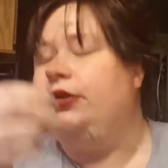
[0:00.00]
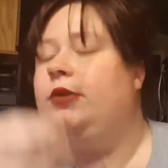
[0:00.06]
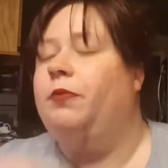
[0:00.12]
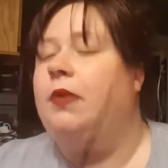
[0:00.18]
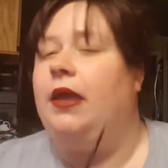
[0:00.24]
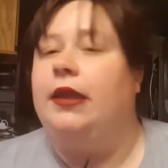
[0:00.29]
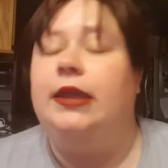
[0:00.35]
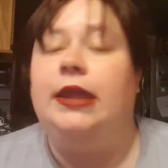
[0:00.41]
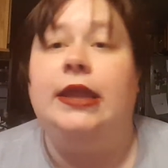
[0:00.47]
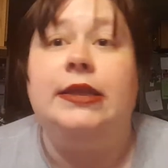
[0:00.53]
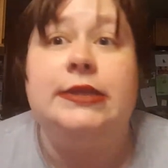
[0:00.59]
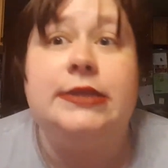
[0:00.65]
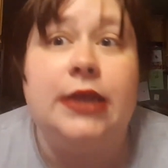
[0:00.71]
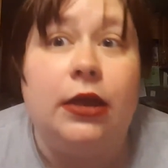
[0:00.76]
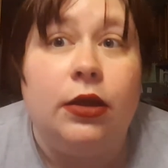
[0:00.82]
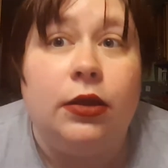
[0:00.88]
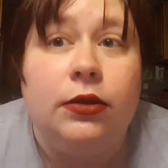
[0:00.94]
you probably can't
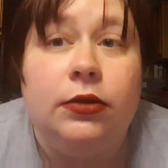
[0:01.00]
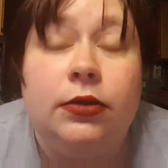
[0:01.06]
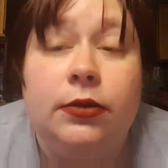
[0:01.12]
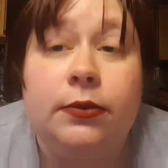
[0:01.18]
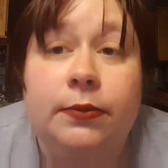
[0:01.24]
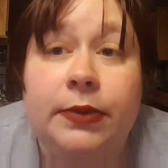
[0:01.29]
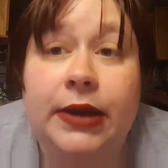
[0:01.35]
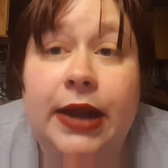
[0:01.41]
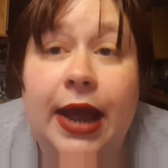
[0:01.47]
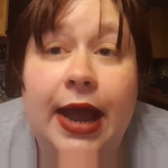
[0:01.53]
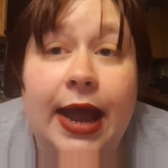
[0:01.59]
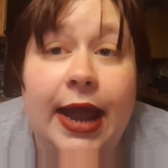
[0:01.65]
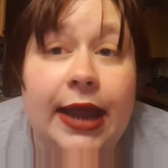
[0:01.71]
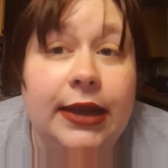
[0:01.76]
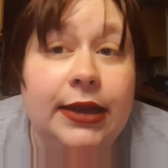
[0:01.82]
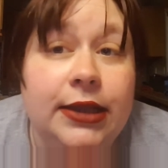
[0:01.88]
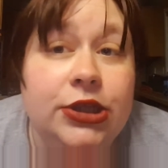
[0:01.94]
tell, but
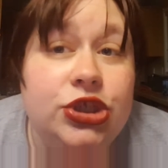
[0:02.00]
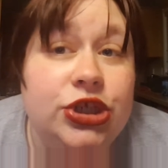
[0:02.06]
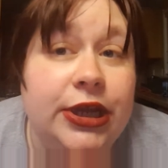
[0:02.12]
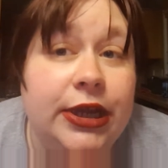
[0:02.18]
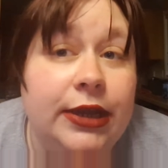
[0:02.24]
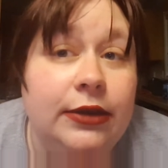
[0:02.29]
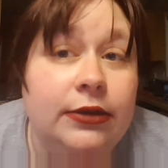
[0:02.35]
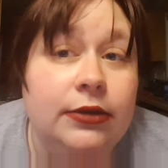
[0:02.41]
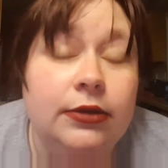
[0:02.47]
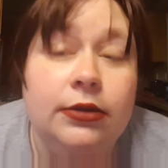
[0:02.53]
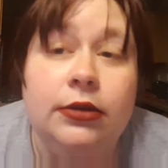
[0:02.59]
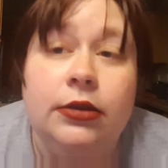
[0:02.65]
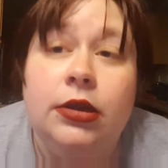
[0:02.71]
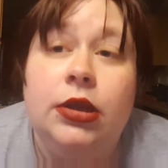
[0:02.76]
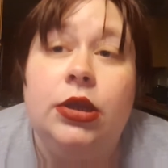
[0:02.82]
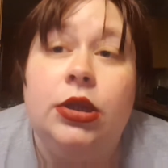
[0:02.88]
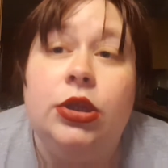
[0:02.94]
I legit
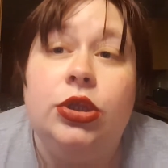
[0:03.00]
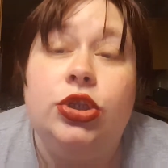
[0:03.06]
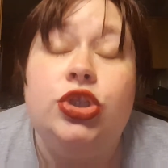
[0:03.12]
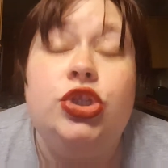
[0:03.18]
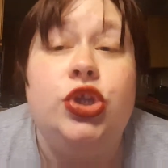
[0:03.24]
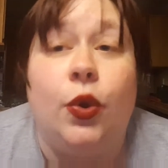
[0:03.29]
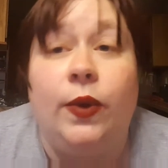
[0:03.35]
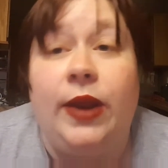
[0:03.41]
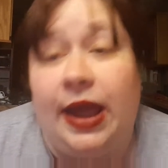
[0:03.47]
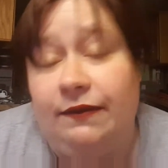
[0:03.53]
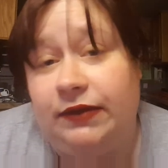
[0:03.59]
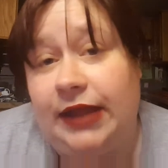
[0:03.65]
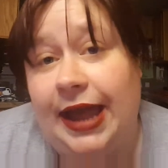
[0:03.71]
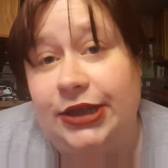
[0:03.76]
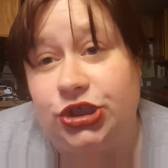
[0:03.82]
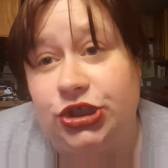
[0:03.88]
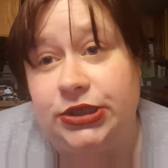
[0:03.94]
don't have
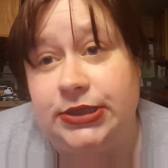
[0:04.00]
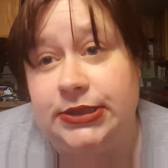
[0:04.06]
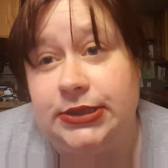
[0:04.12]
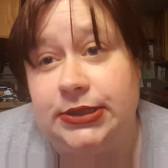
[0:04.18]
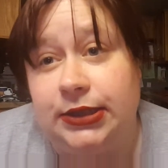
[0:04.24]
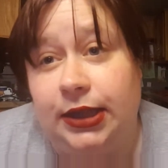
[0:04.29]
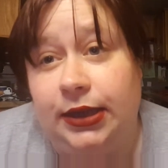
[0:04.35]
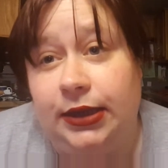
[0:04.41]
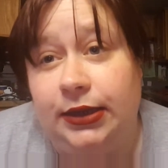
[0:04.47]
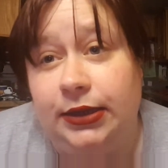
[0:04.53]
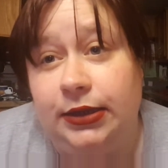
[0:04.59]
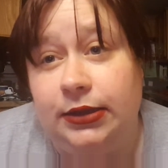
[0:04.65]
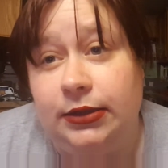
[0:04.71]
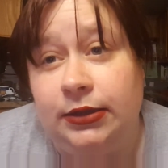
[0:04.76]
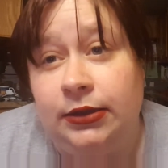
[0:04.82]
lashes. Like,